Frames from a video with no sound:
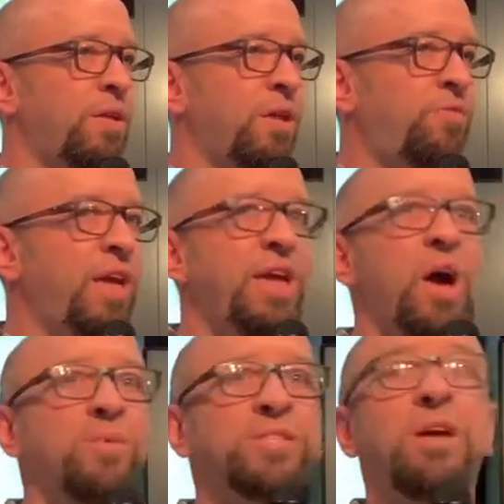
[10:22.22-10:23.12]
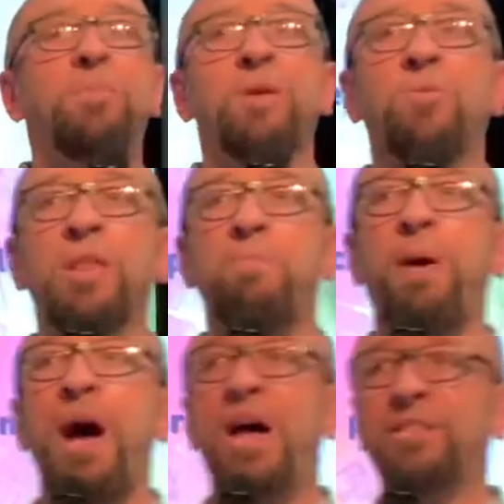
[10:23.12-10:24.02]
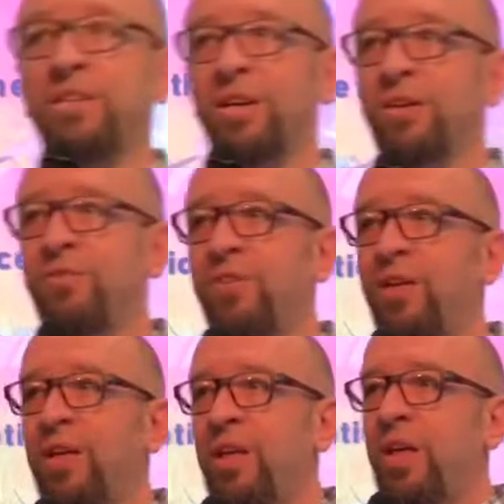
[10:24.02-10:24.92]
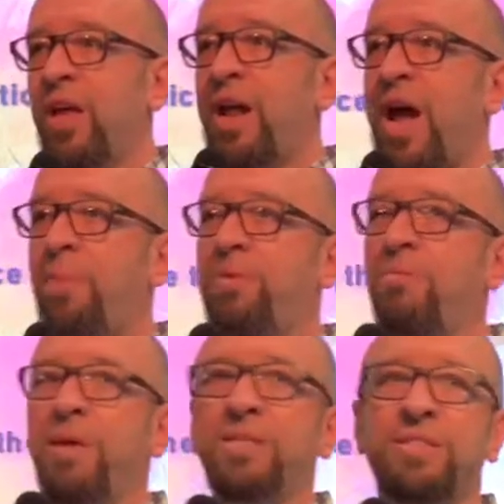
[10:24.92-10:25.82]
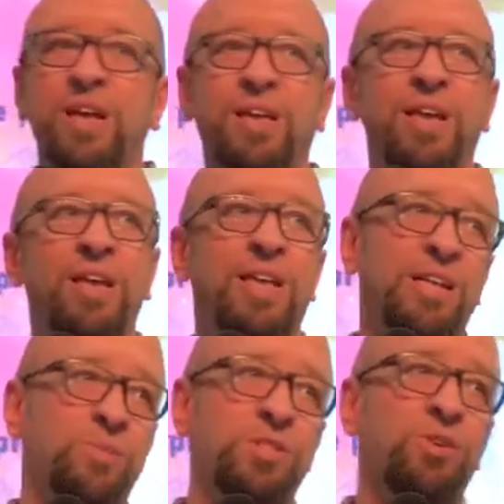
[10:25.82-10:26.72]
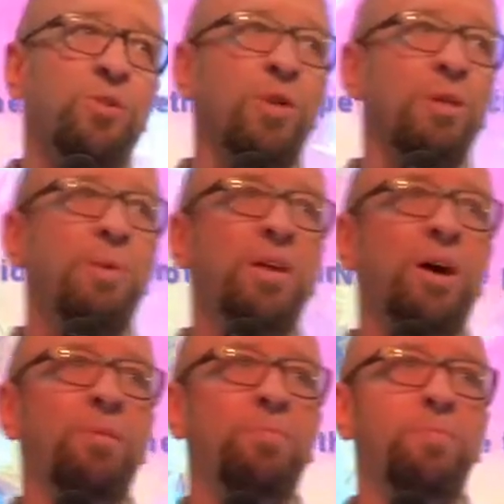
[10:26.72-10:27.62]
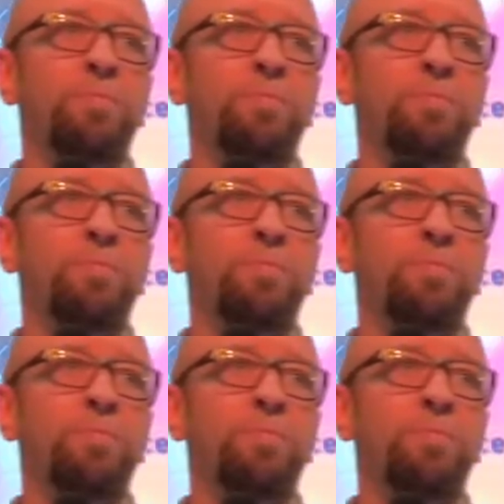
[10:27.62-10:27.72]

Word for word: If you hang out with somebody really positive and optimistic, guess what you're going to become?